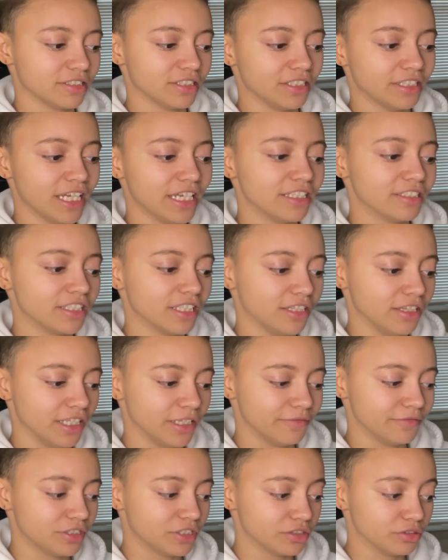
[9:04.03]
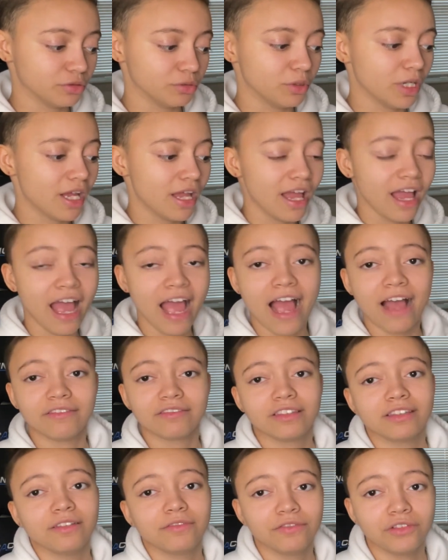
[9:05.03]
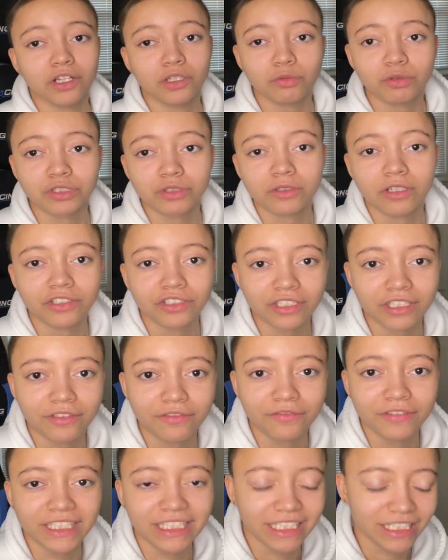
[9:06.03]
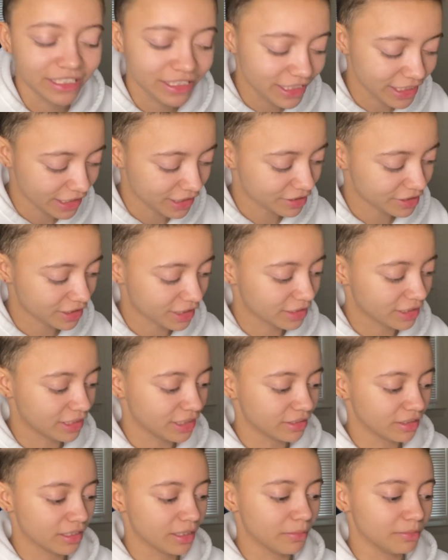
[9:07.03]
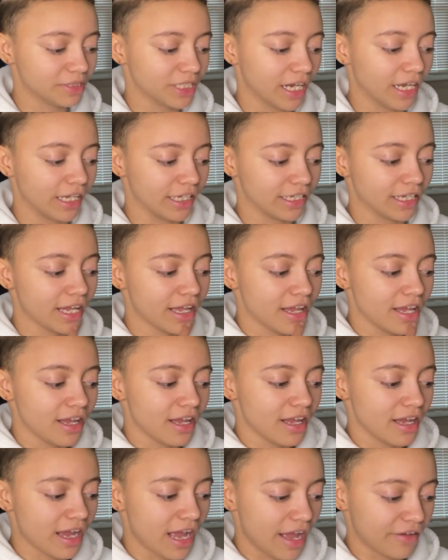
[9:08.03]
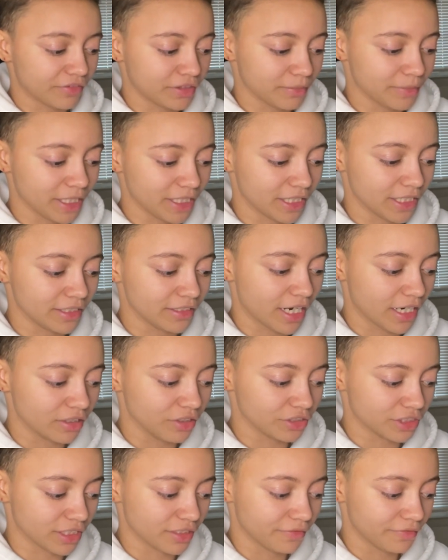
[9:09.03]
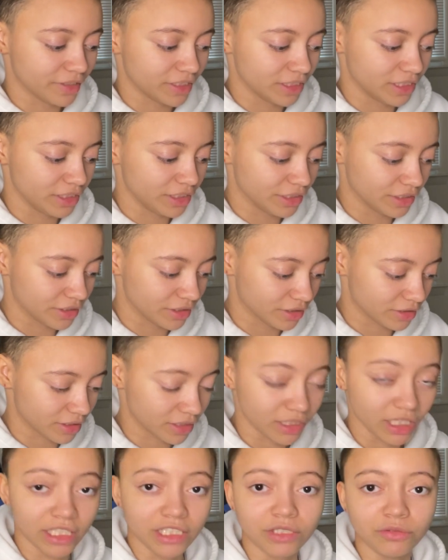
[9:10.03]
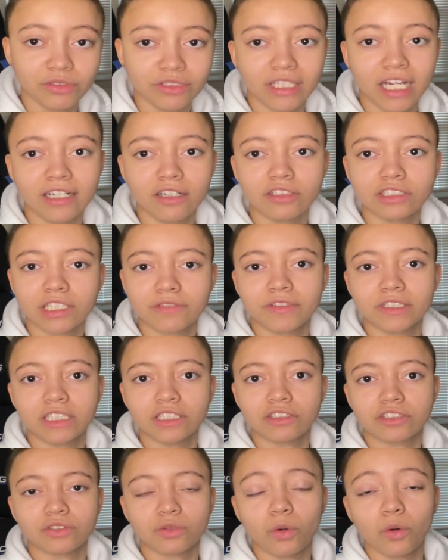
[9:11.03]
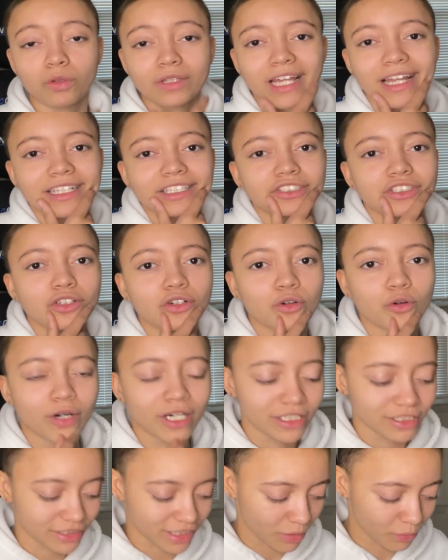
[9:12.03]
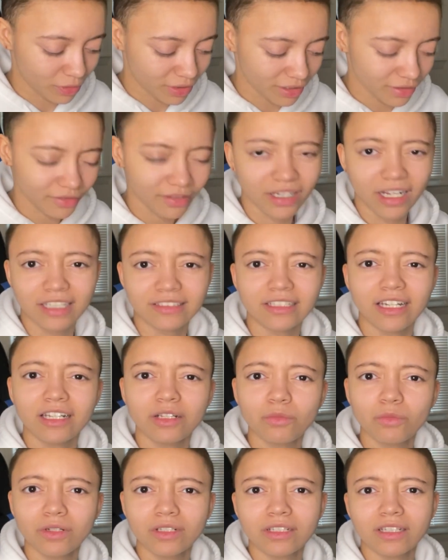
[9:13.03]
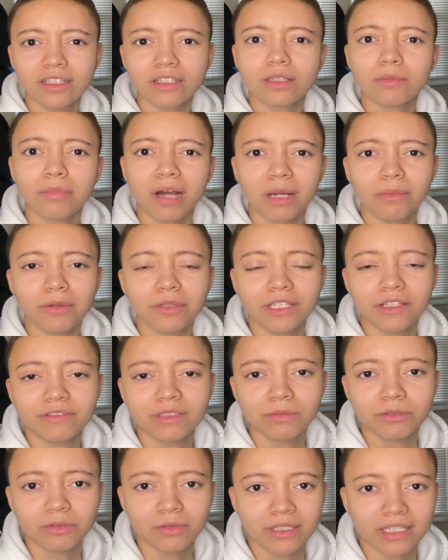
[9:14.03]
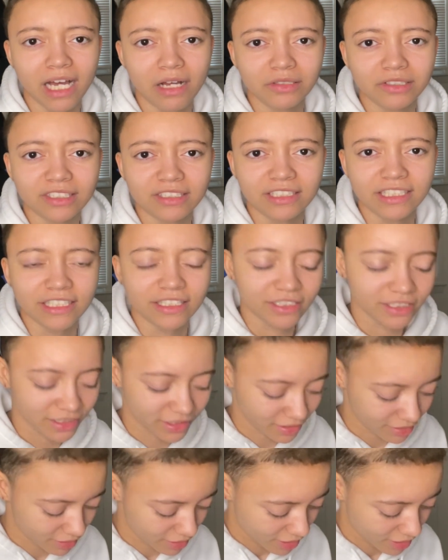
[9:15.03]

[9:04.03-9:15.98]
the days he lived to after the flood was 350 years, and then he ended up dying after making 950 years. Like, he was 950 years old. That is crazy. I wonder, has anyone in the Bible lived up to 1,000 years?